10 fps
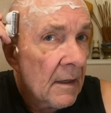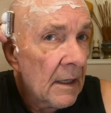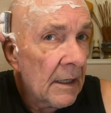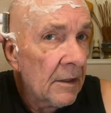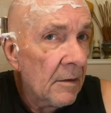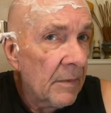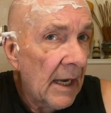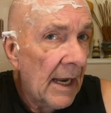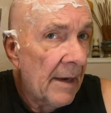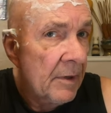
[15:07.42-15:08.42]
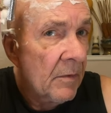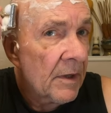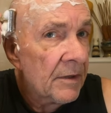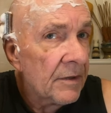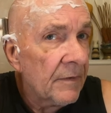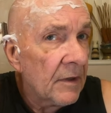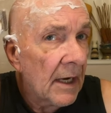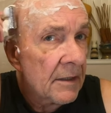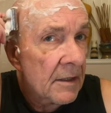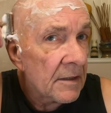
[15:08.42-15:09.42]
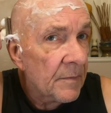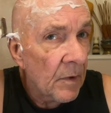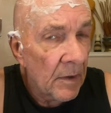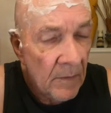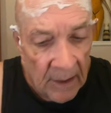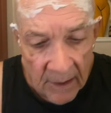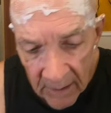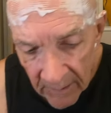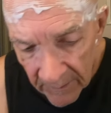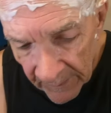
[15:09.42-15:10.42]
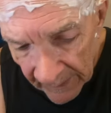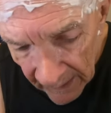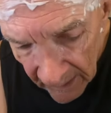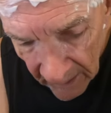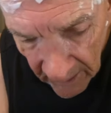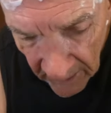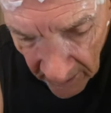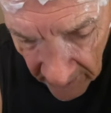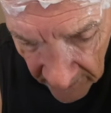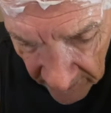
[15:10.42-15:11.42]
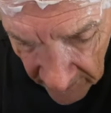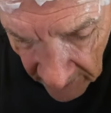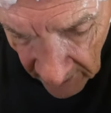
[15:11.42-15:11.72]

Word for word: And you could be happy with this if you got to this point right here. All right, a